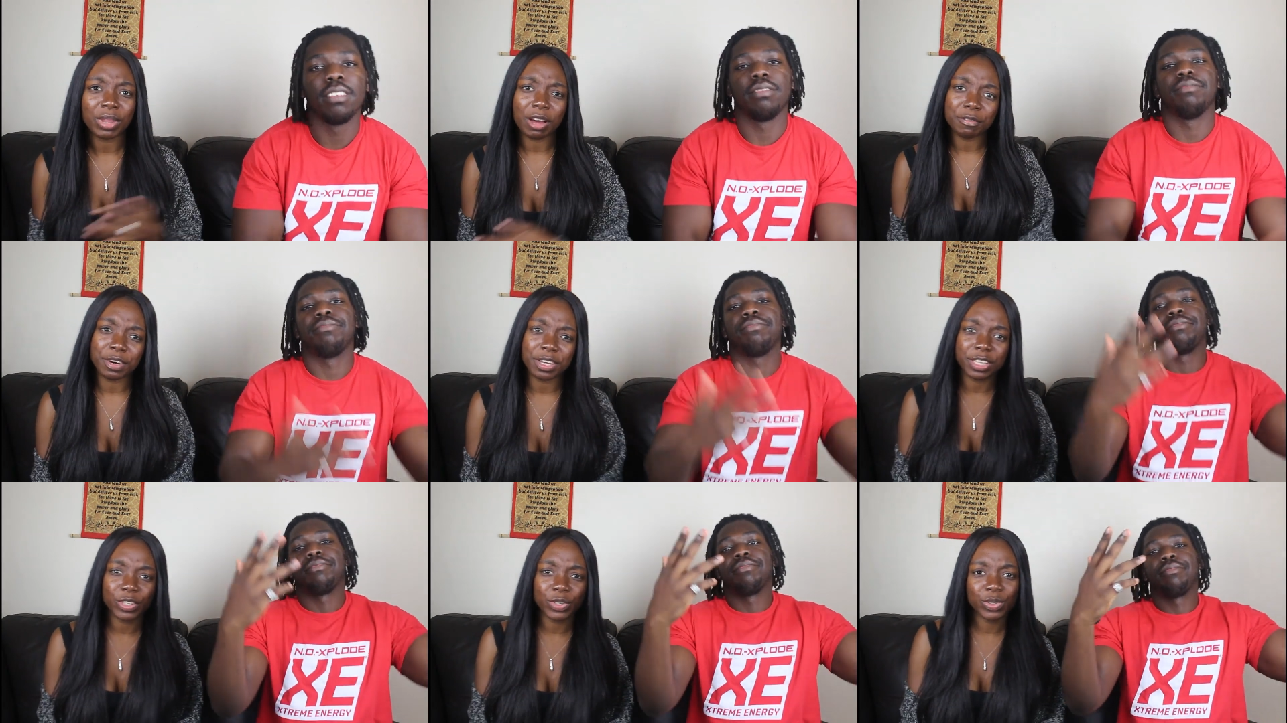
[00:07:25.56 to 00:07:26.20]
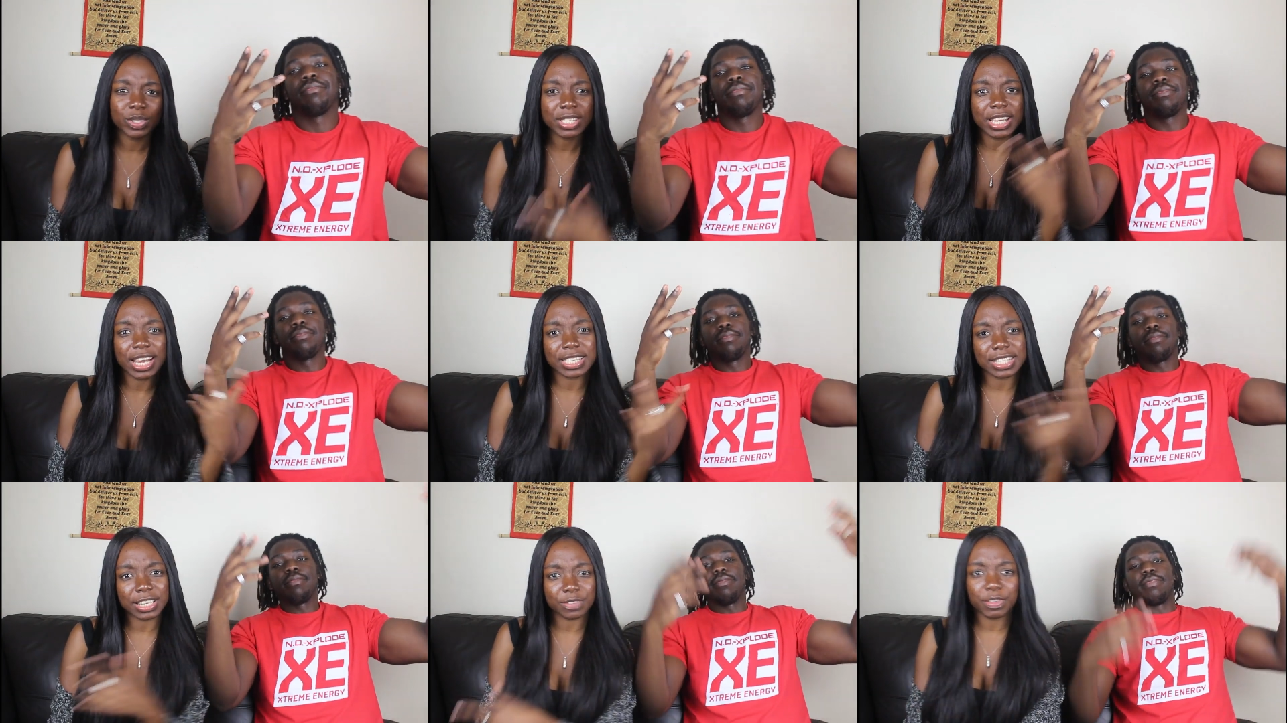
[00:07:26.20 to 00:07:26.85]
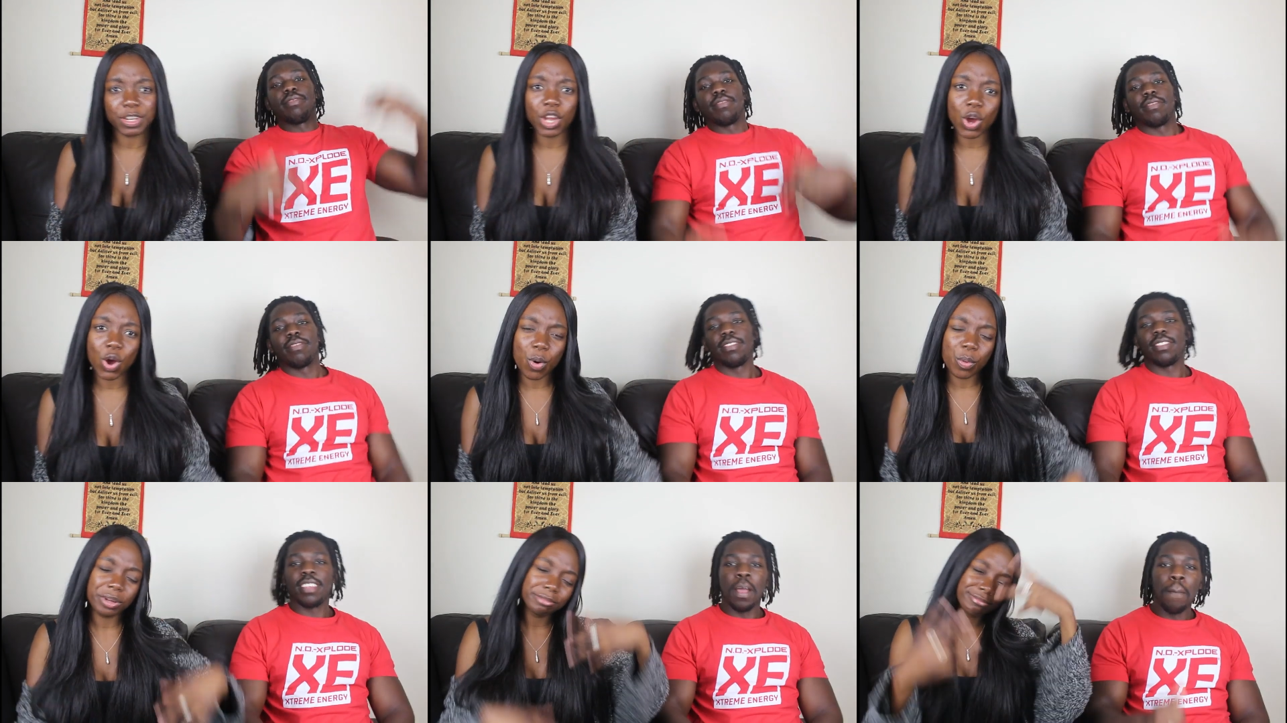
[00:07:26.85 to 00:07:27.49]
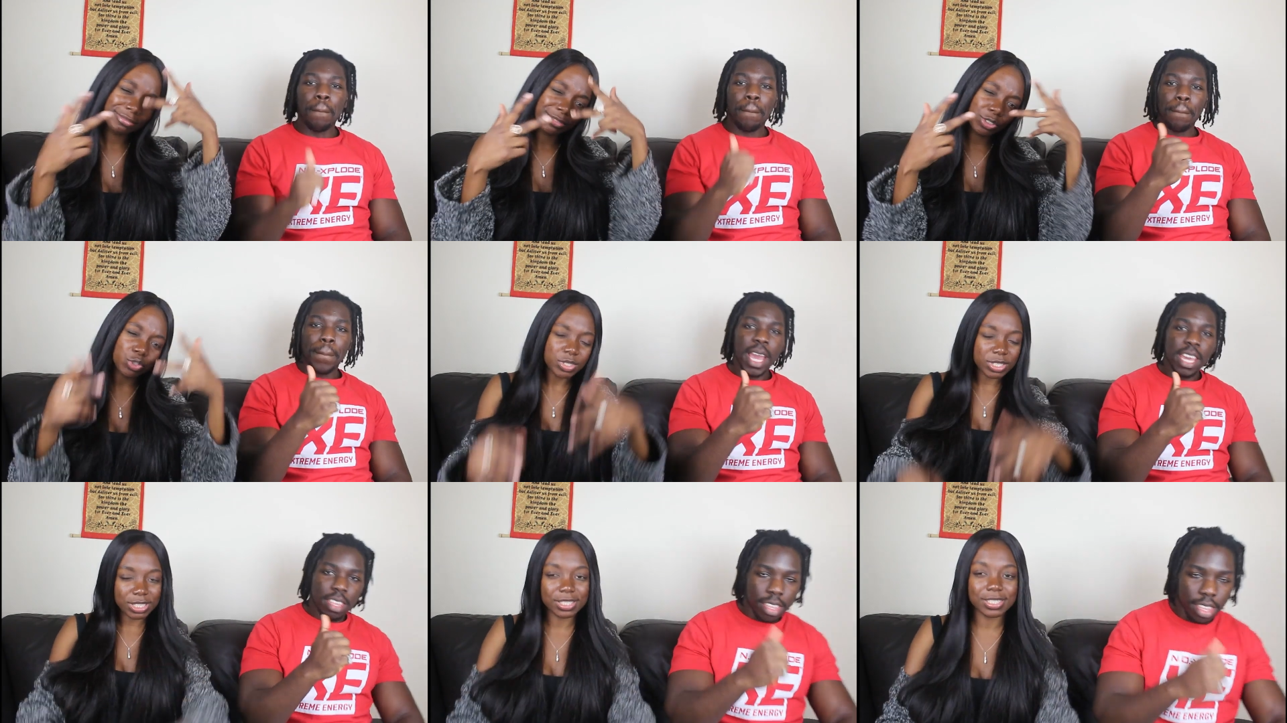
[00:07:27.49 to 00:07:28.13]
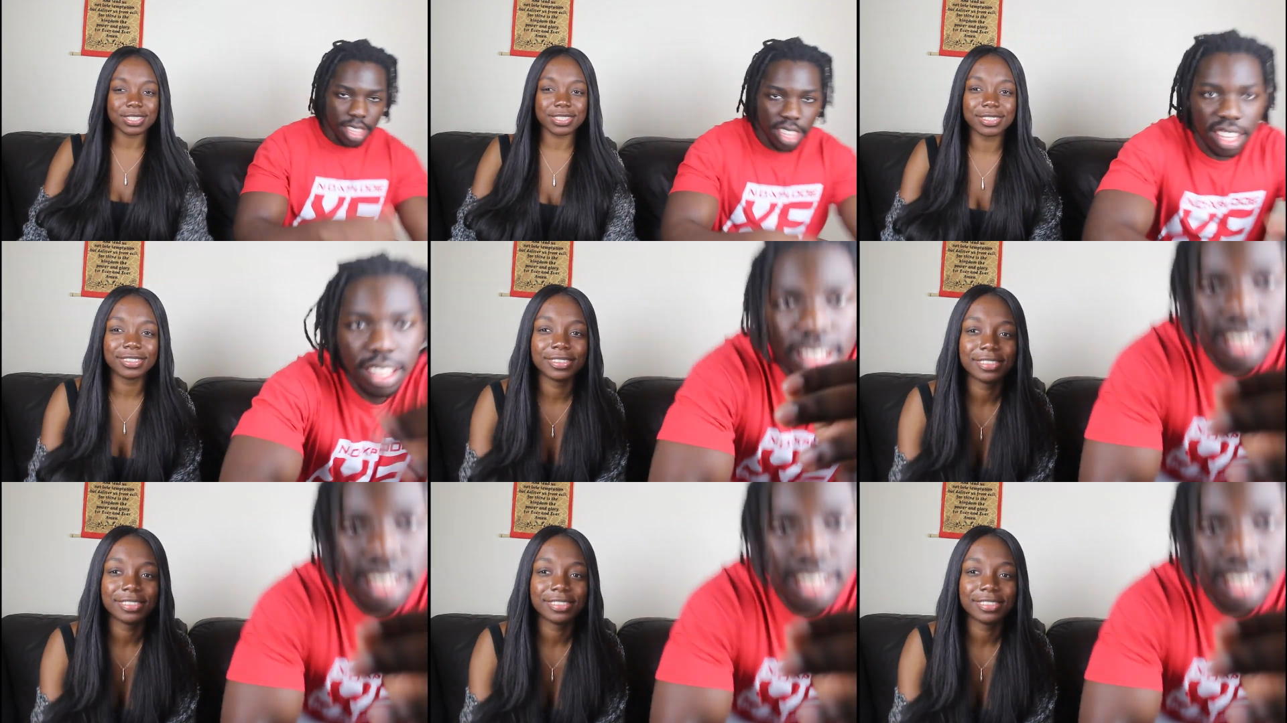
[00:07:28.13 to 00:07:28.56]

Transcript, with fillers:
Speaker 1: Without further ado, see you guys next video. Peace. Peace.